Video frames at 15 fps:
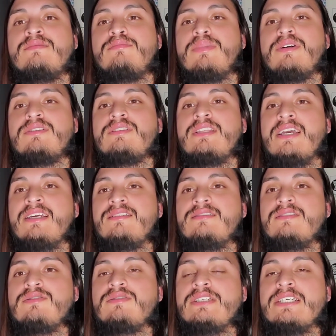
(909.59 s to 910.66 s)
Birthday
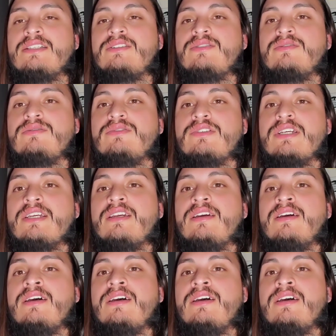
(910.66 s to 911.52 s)
0823.